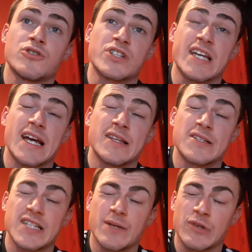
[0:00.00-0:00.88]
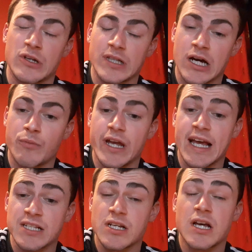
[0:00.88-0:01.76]
Doesn't get in the team a lot now, but he
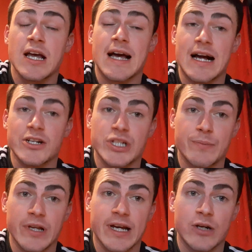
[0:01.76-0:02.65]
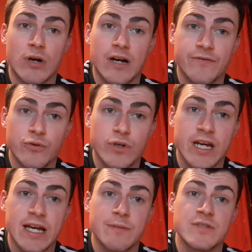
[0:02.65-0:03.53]
has actually played quite a few
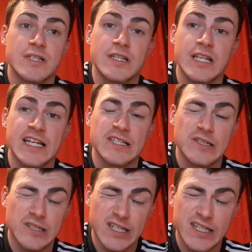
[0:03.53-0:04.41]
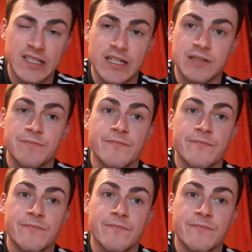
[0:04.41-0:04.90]
games this season.